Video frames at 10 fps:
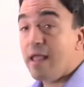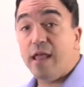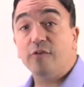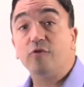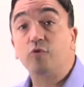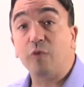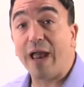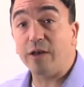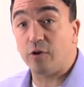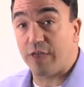is
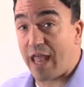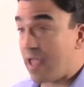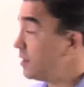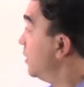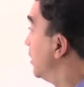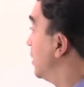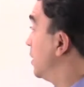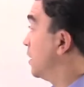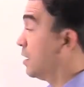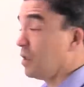greater than
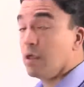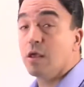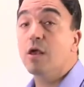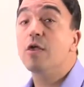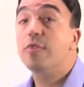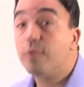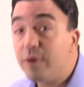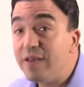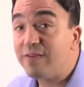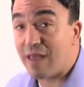
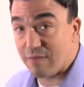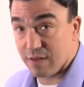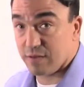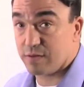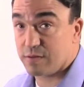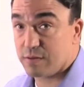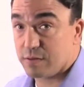3 sevenths.